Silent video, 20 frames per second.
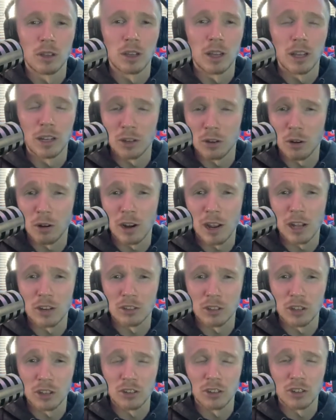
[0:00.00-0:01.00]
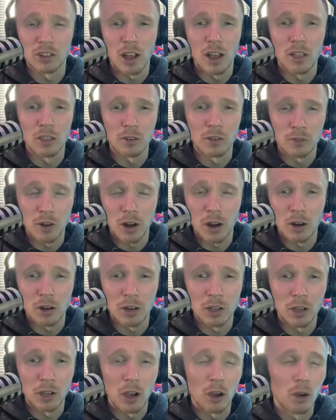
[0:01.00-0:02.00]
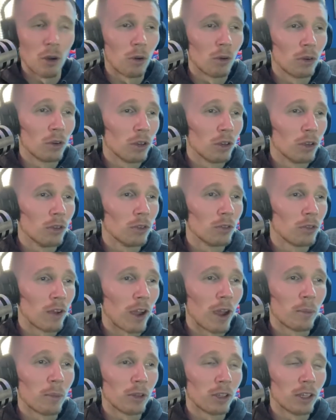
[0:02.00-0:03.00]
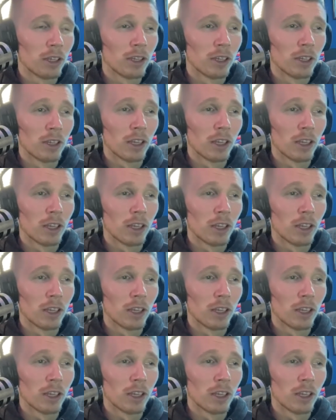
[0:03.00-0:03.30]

and congratulations on their very own new family,